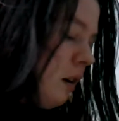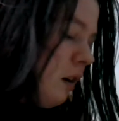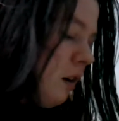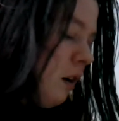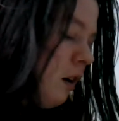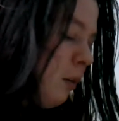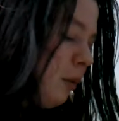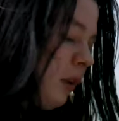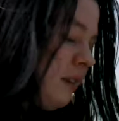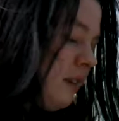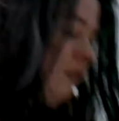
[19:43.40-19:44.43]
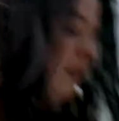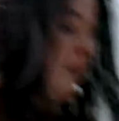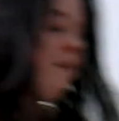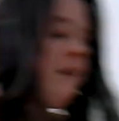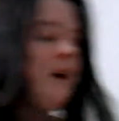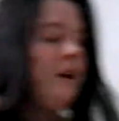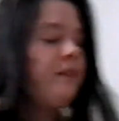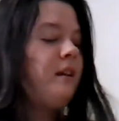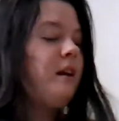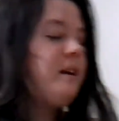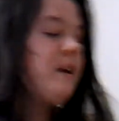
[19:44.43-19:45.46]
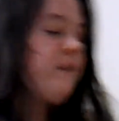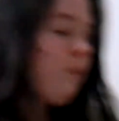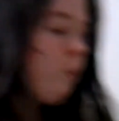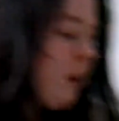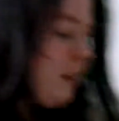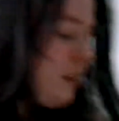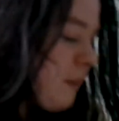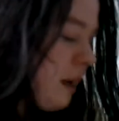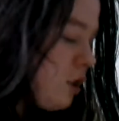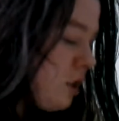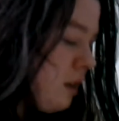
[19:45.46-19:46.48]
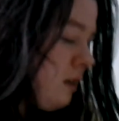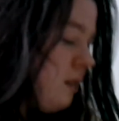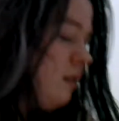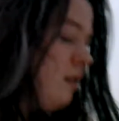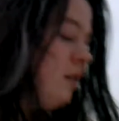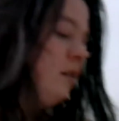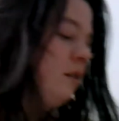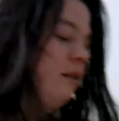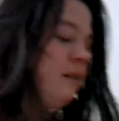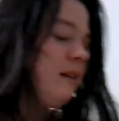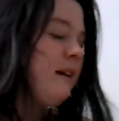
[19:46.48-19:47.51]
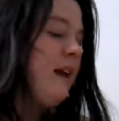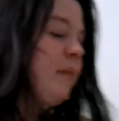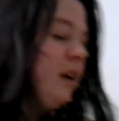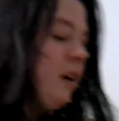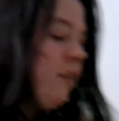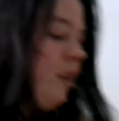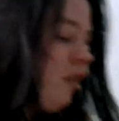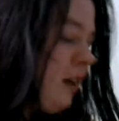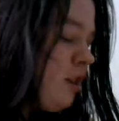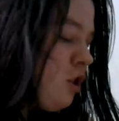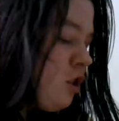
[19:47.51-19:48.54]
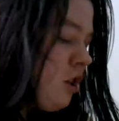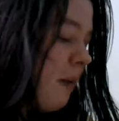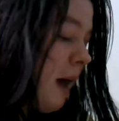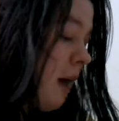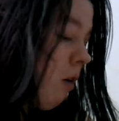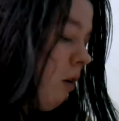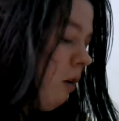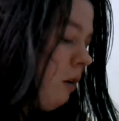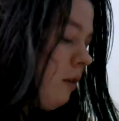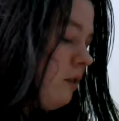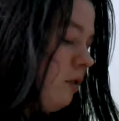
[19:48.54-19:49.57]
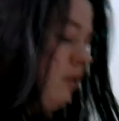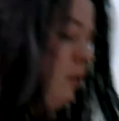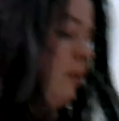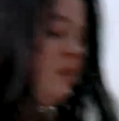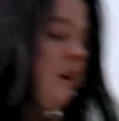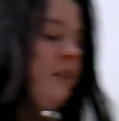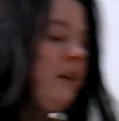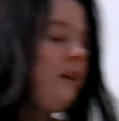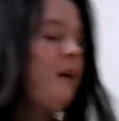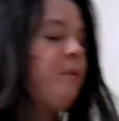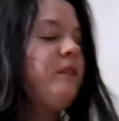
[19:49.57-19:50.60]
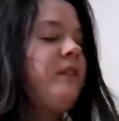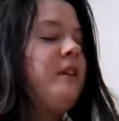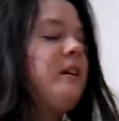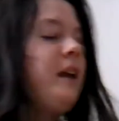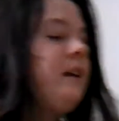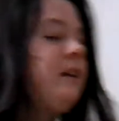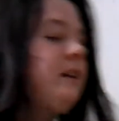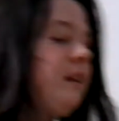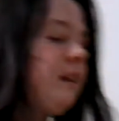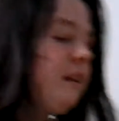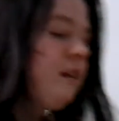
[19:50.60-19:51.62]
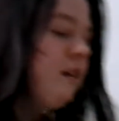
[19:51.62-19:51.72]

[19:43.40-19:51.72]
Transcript: considering the fact that I never once mentioned the dynamic of our relationship at all. So there was nothing that would have indicated that